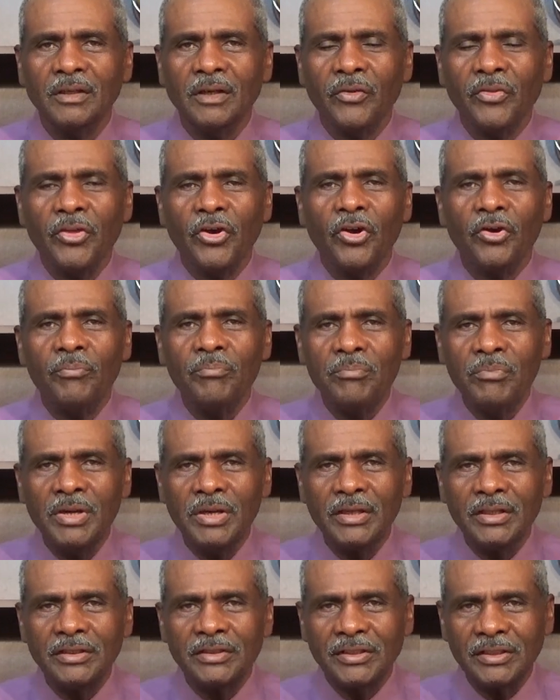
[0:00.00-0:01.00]
There are
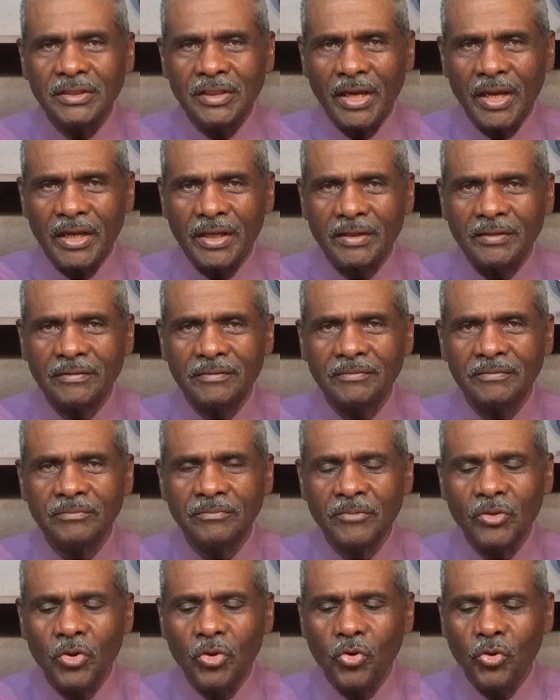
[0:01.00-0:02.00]
many today
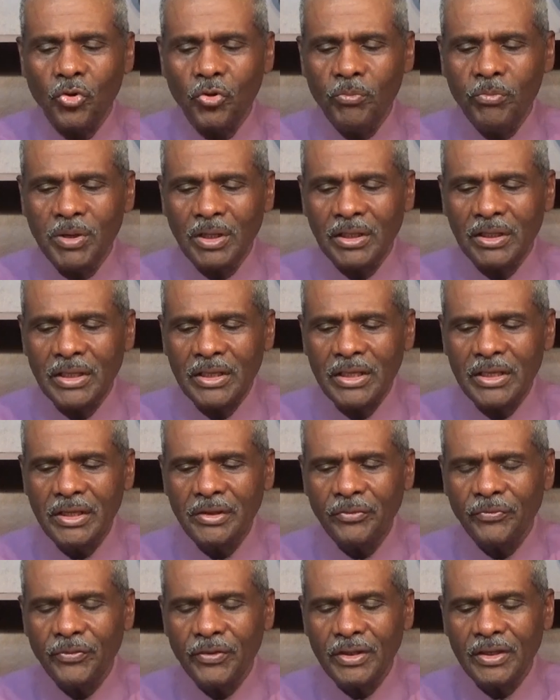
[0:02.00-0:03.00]
who
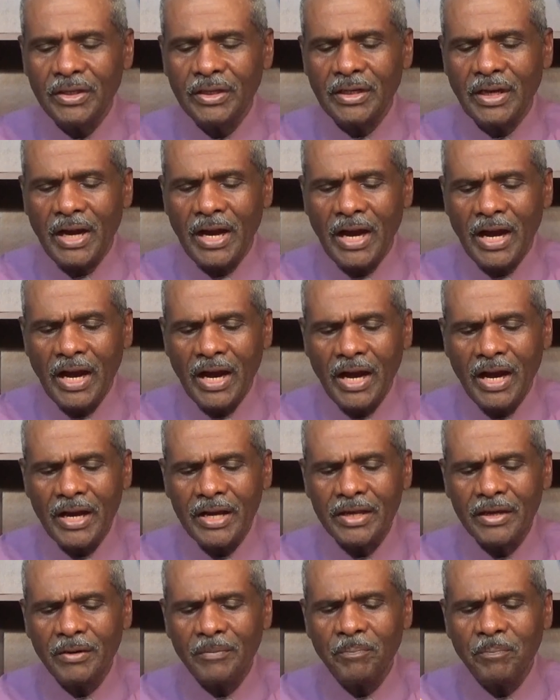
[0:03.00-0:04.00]
believe in a
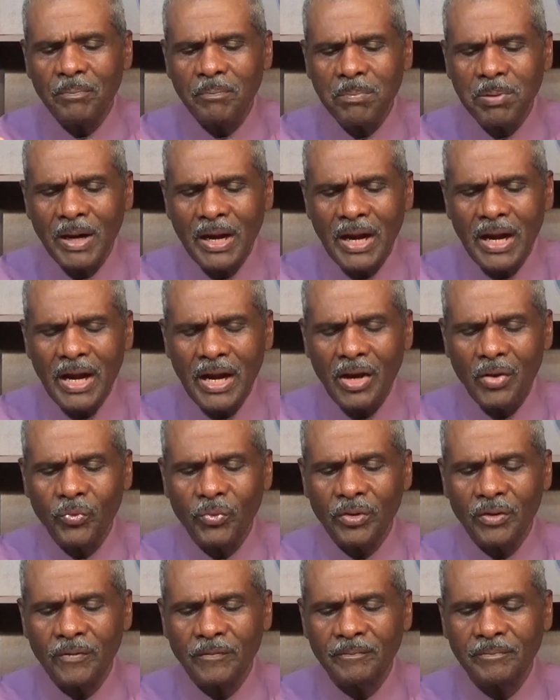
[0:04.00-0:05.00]
higher
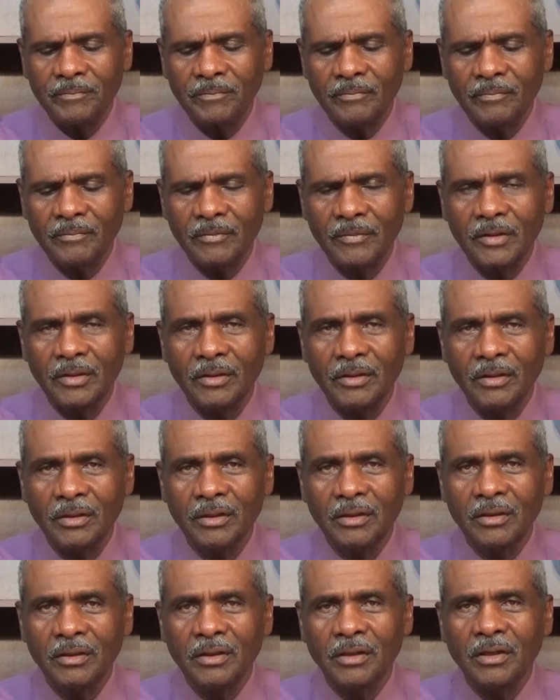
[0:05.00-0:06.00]
power,
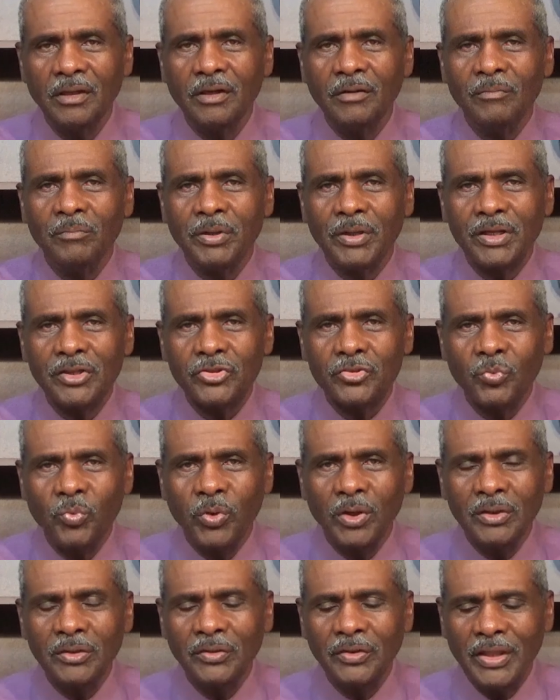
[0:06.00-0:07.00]
but it's
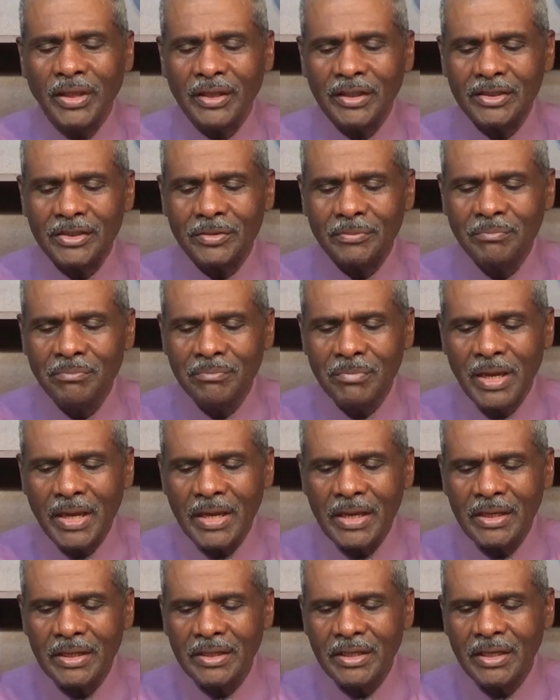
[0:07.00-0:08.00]
one that is
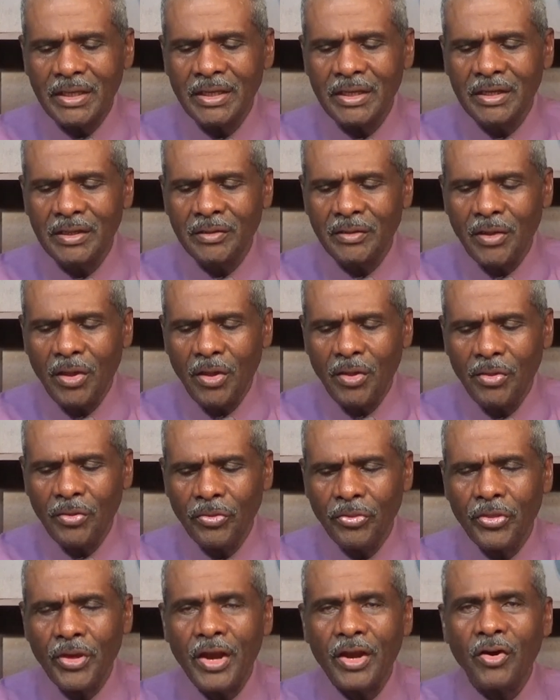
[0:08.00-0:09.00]
made in
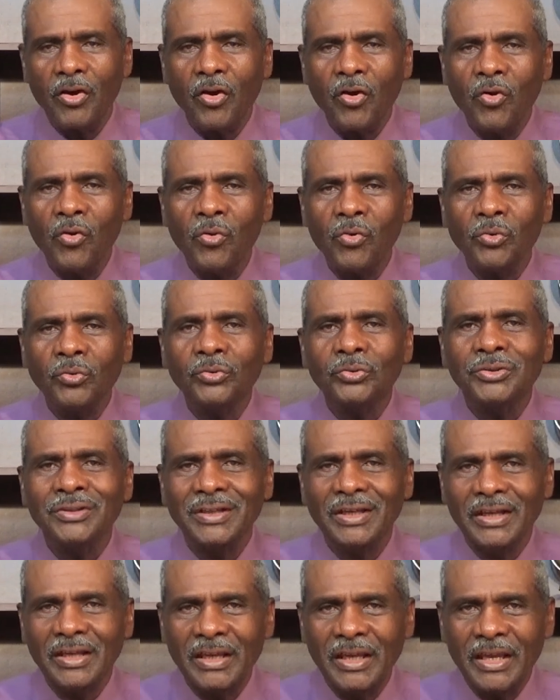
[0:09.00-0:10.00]
their own
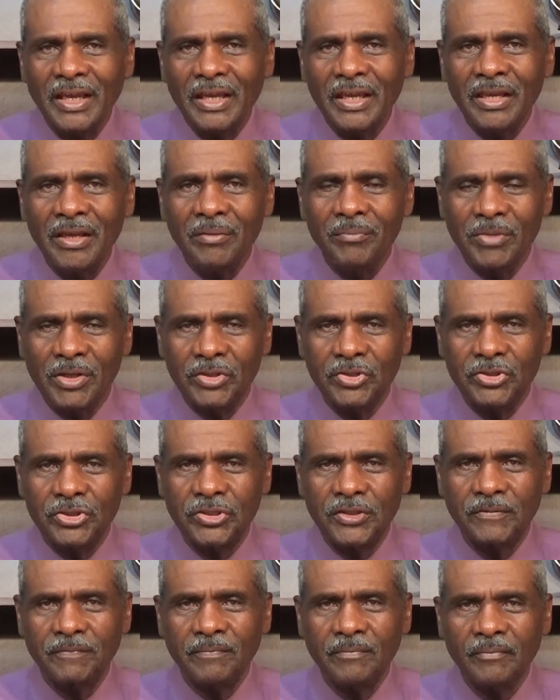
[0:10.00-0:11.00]

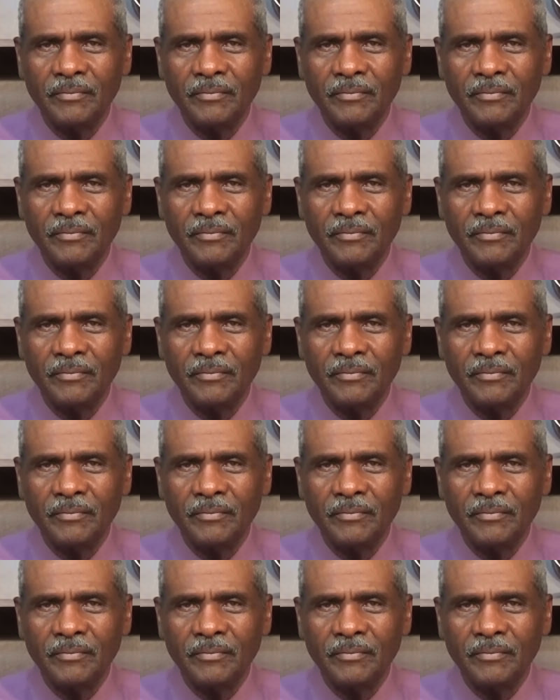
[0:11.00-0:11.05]
image,